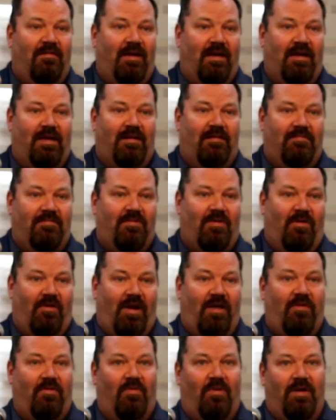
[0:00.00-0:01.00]
Like so,
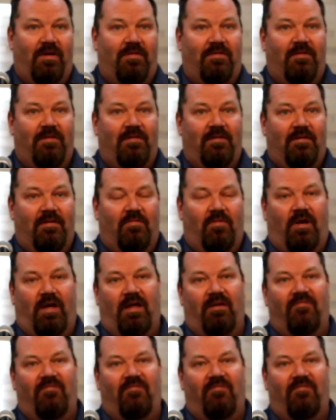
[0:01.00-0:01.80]
in other words, well,